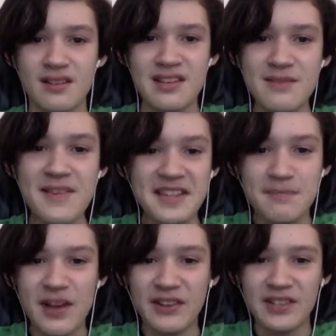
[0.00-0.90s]
You
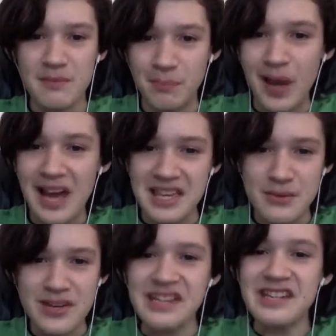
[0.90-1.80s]
misspelled goodbye,
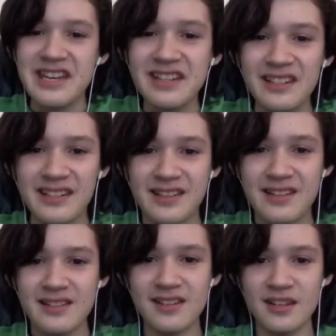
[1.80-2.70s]
you idiot,
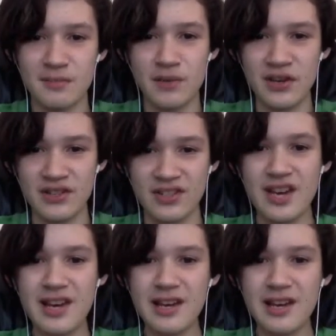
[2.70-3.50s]
says Piz.